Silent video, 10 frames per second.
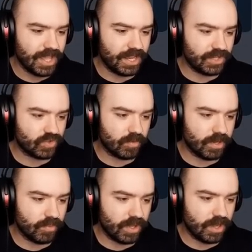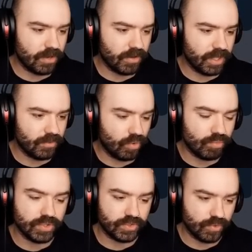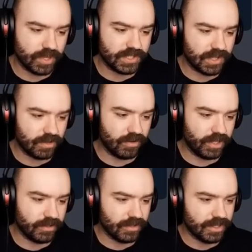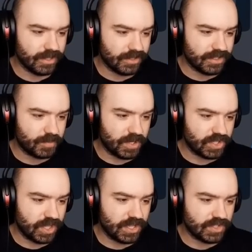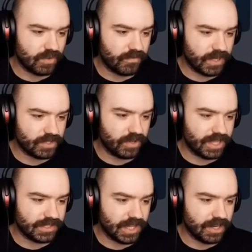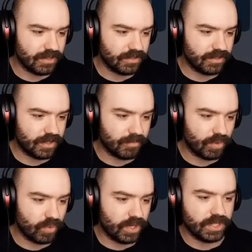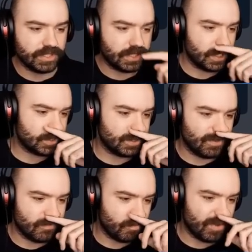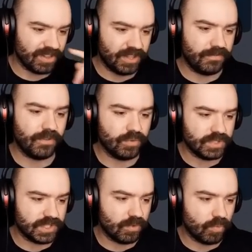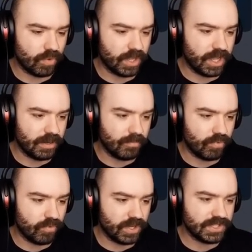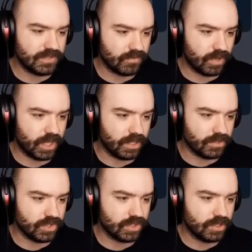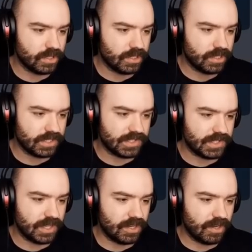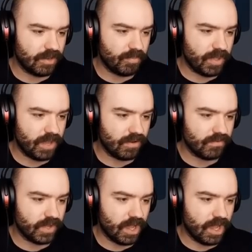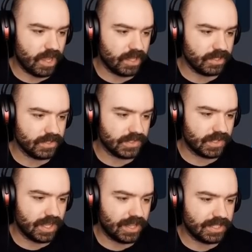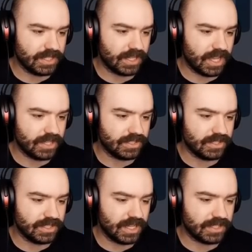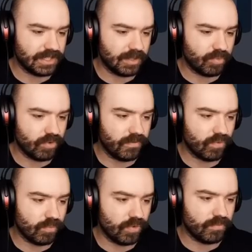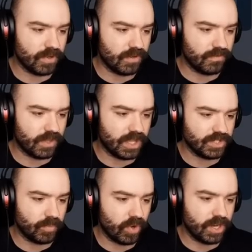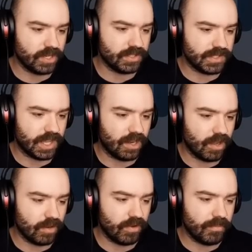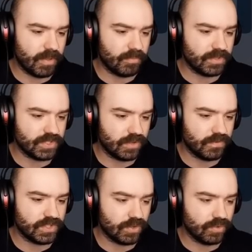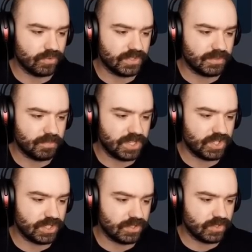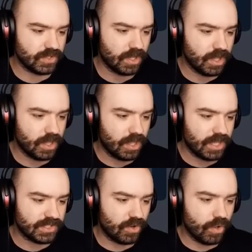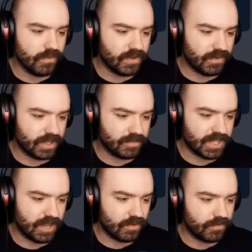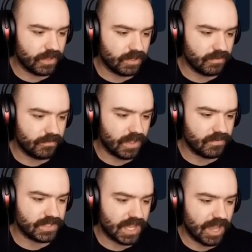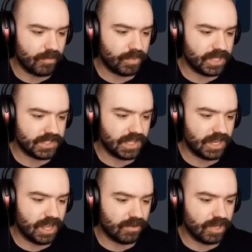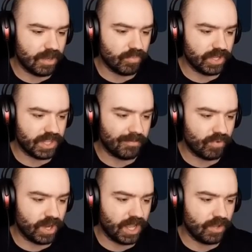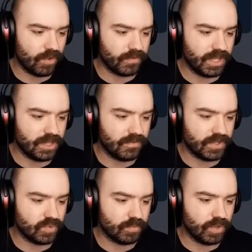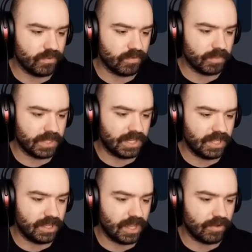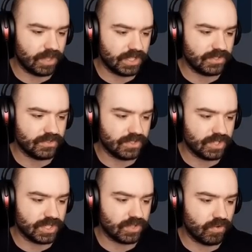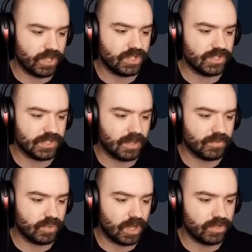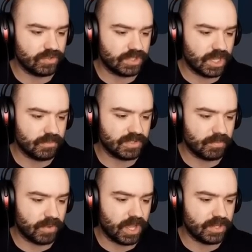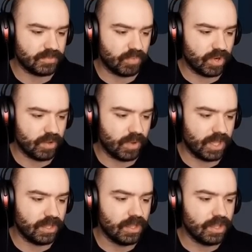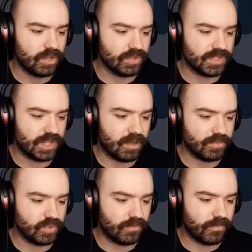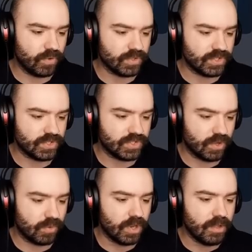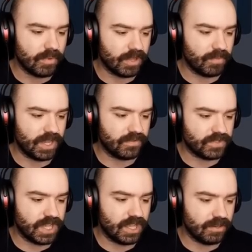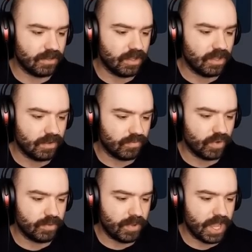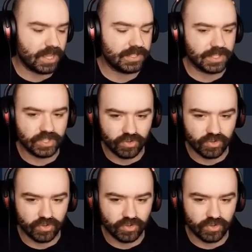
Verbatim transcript: Indiscriminate when hungry, almost always hungry. Specialized olfactory antenna, employed in detection of bodily fluids in the water at impressive range. A secondary pair of eyes, likely dedicated to detecting the peripheral movement of larger predators and hungry members of its own species as an overdeveloped tail fin favors outpacing and outnumbering their prey over individual maneuverability. Calculations suggest creatures up to 100 times the biter's body weight could succumb to a focused assault by a pack of 10. Avoid packs and